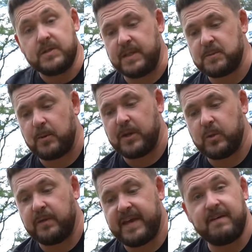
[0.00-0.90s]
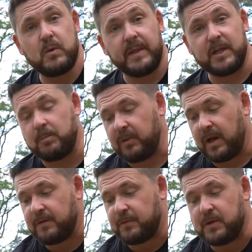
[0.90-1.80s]
so this is pretty cool. They give you a little
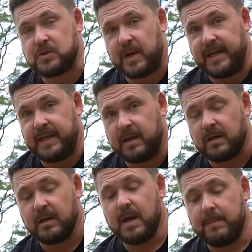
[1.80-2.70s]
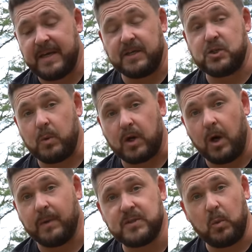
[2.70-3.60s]
plug for the drain here because you are
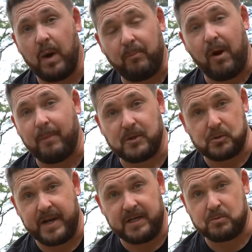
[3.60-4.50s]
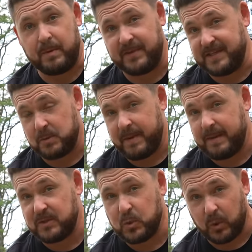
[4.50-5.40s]
going to want proper drainage. Remember, these are
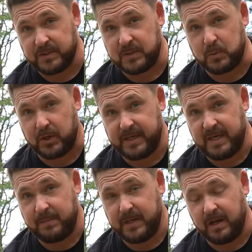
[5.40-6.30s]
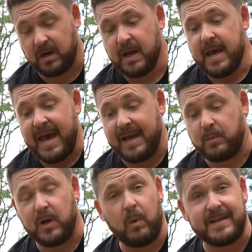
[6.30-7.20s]
baby tortoises we're gonna keep in here and
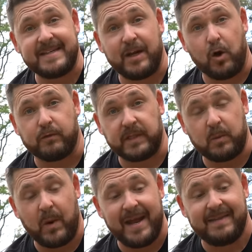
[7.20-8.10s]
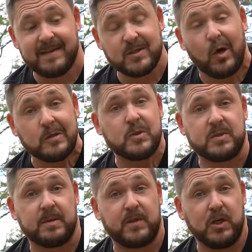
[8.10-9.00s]
we don't want it to get overly wet. And that's also
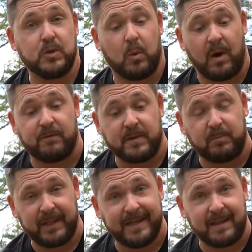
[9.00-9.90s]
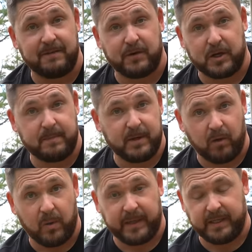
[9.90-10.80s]
something you don't want for the plant life you're gonna be
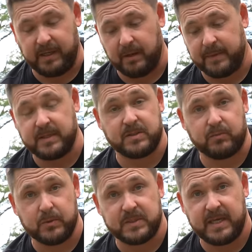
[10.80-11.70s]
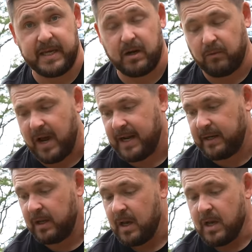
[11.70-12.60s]
growing in here because the roots can get all
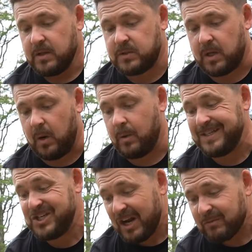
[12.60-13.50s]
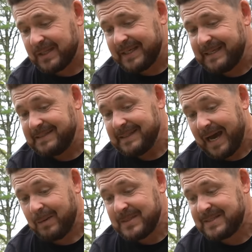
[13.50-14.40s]
rotted. So generally,
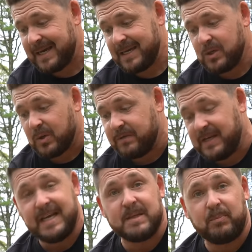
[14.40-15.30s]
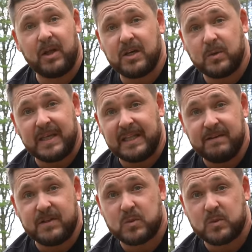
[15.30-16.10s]
I would say you don't even need the plug. You can leave